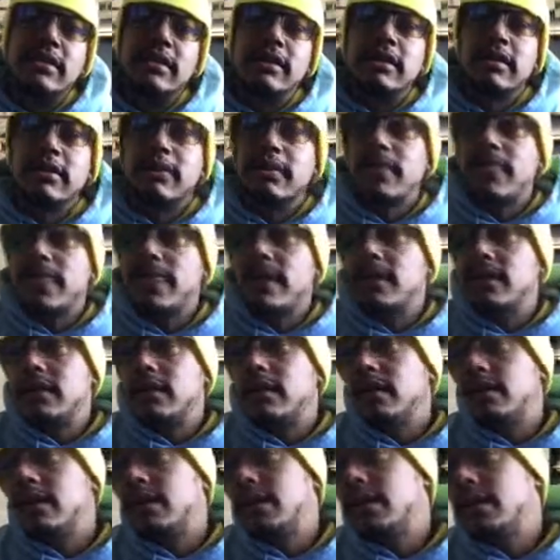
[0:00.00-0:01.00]
you know,
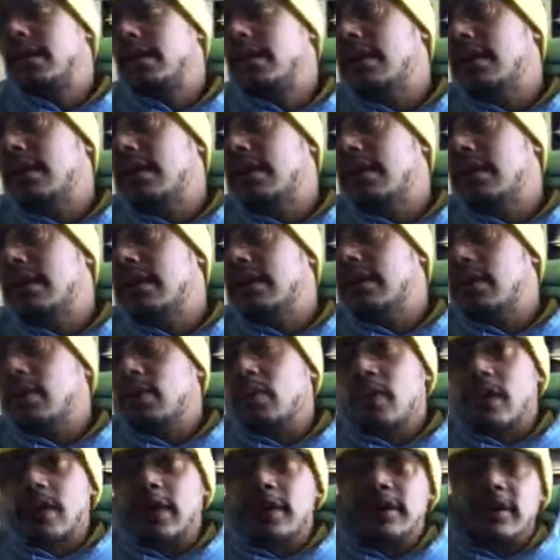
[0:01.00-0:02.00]
that their
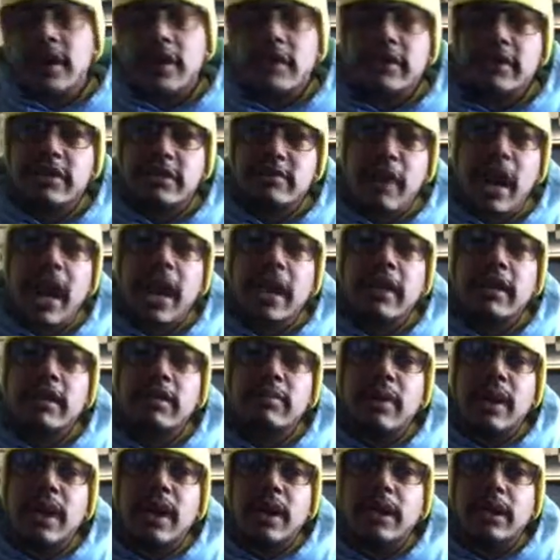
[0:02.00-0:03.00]
words are
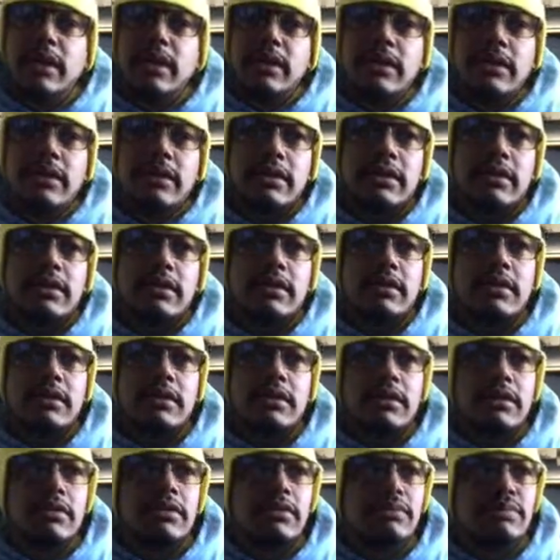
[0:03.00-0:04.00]
inspired by
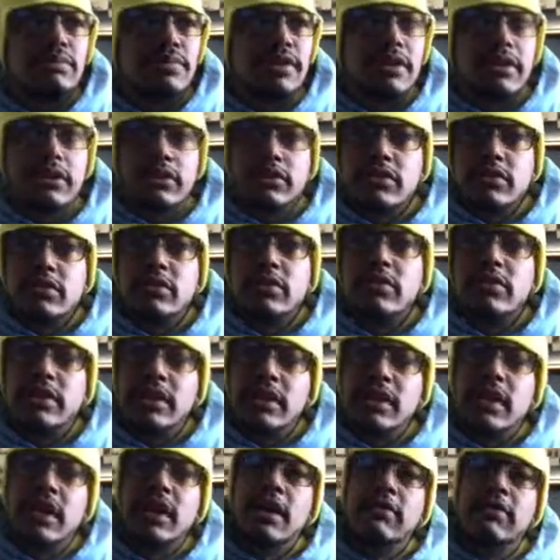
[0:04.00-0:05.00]
pure truth
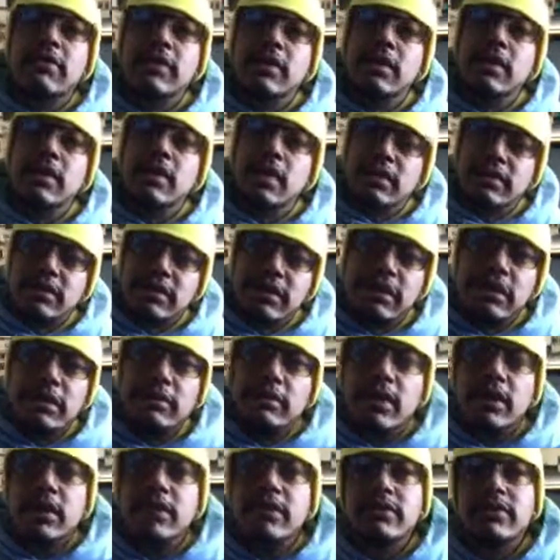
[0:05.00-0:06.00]
and love and no
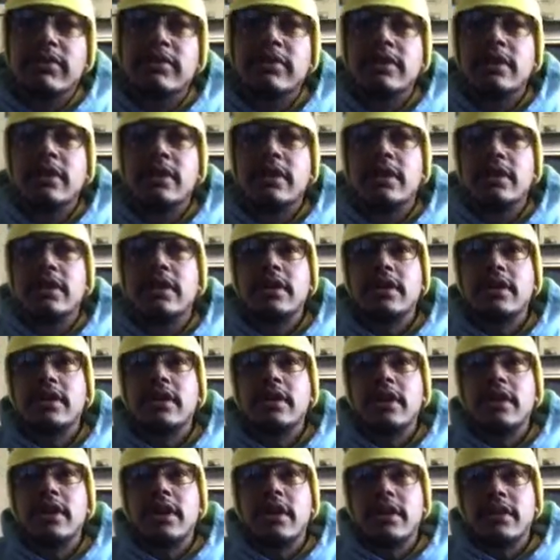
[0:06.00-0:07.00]
ulterior motives.
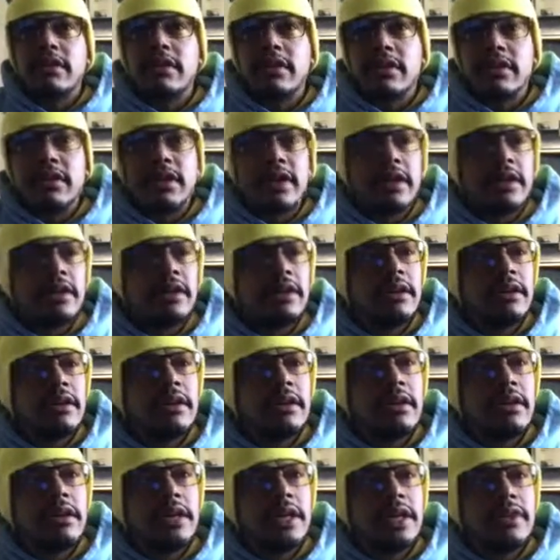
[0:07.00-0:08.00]
I think that
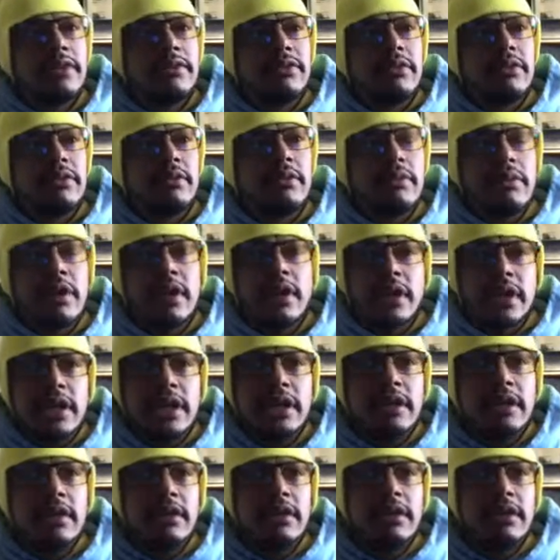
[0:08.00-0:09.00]
if you
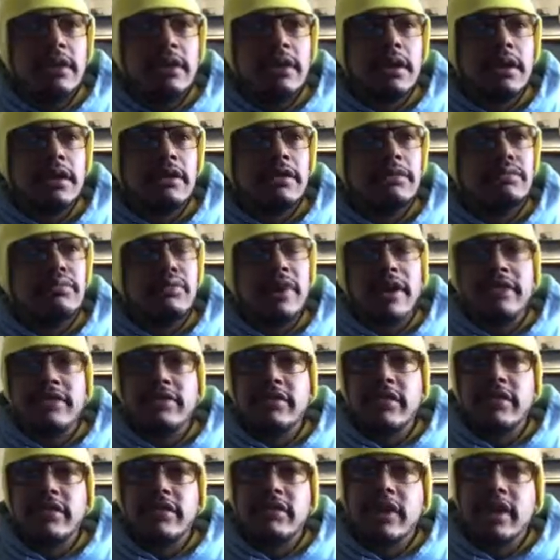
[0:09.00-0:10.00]
really
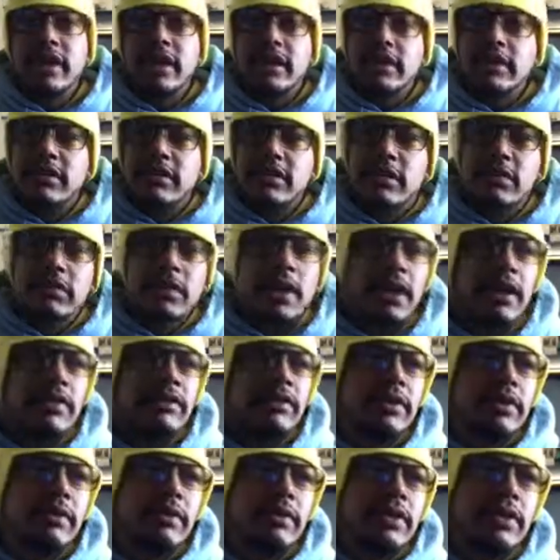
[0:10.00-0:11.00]
express this thing and show
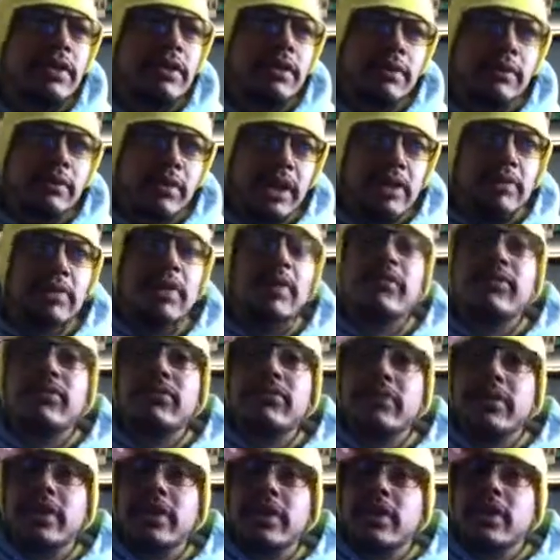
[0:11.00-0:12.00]
love to people,
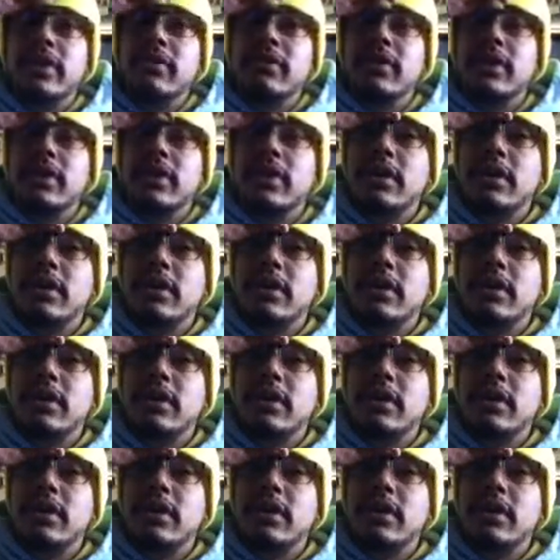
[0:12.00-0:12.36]
you know,